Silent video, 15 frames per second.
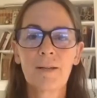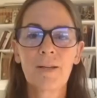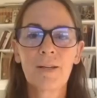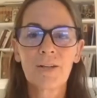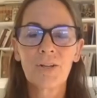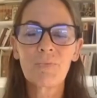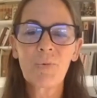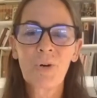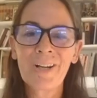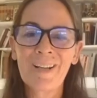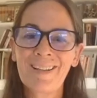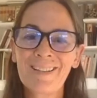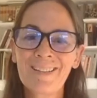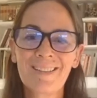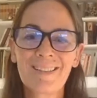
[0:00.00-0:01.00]
Good
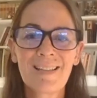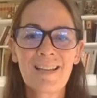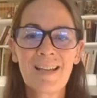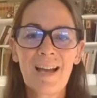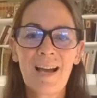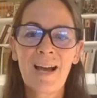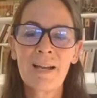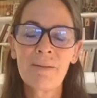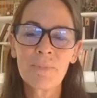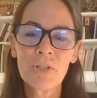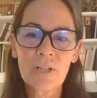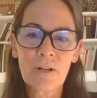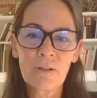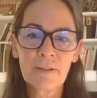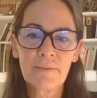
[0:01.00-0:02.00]
morning. I'm
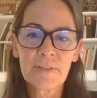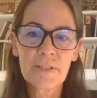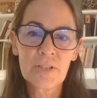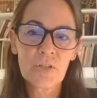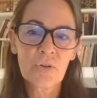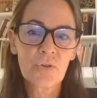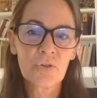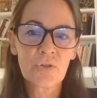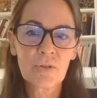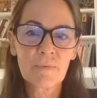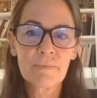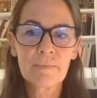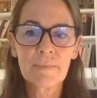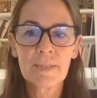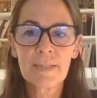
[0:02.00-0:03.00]
Michelle
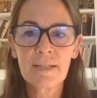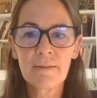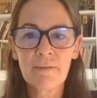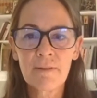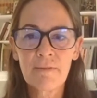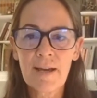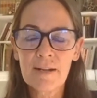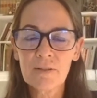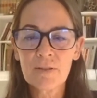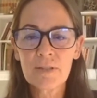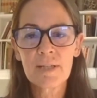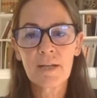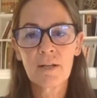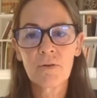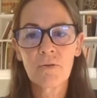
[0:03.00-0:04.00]
Clifton-Soderstrom, Dean of the
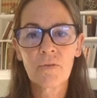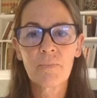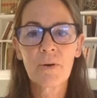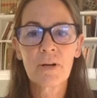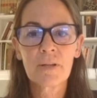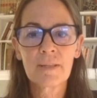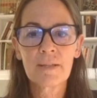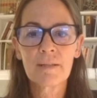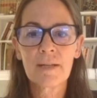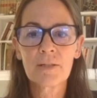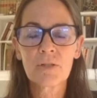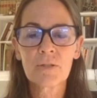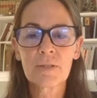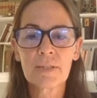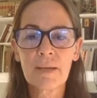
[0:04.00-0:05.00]
Faculty at North Park
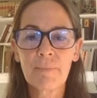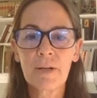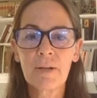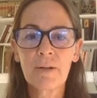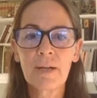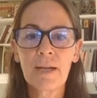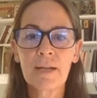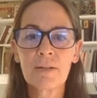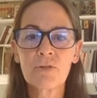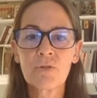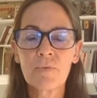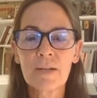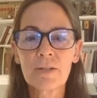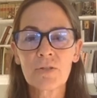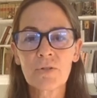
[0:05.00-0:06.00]
Theological Seminary and
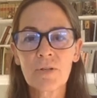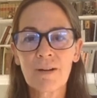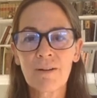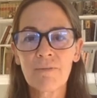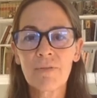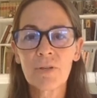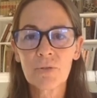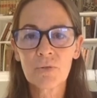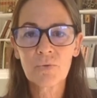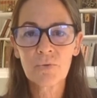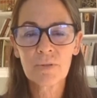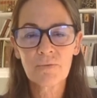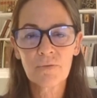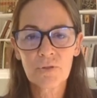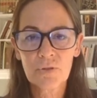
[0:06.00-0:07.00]
Director of the School
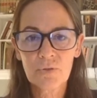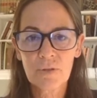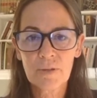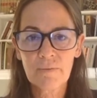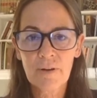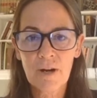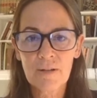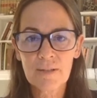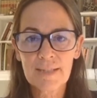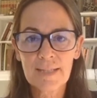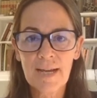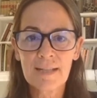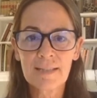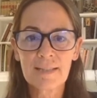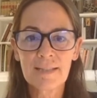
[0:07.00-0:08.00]
of Restorative Arts
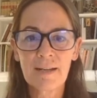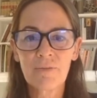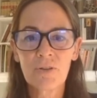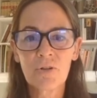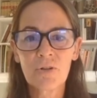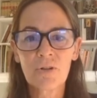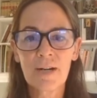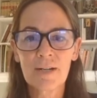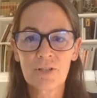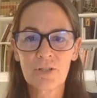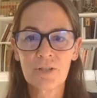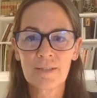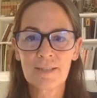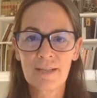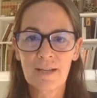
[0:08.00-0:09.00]
at Stateville
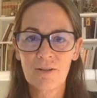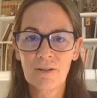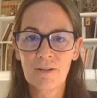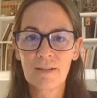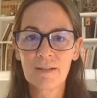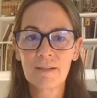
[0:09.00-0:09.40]
Correctional Center.